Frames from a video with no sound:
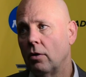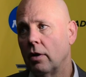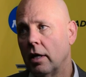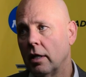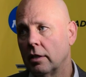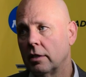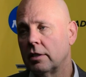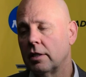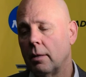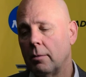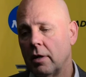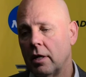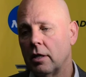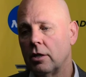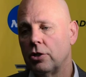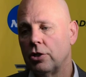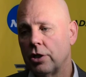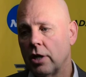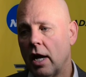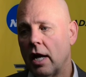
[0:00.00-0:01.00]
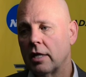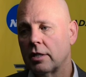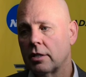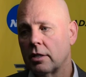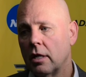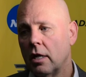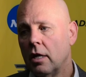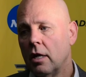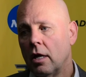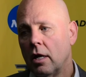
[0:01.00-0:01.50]
And some of his shots,
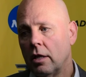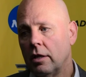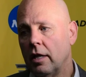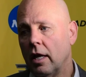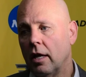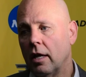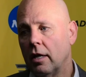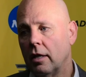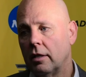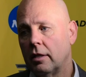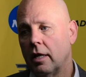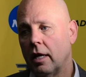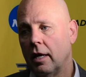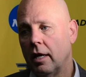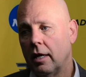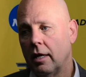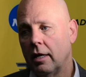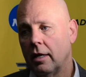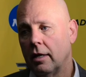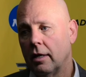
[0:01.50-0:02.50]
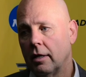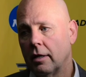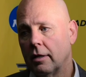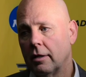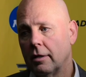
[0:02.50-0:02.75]
they they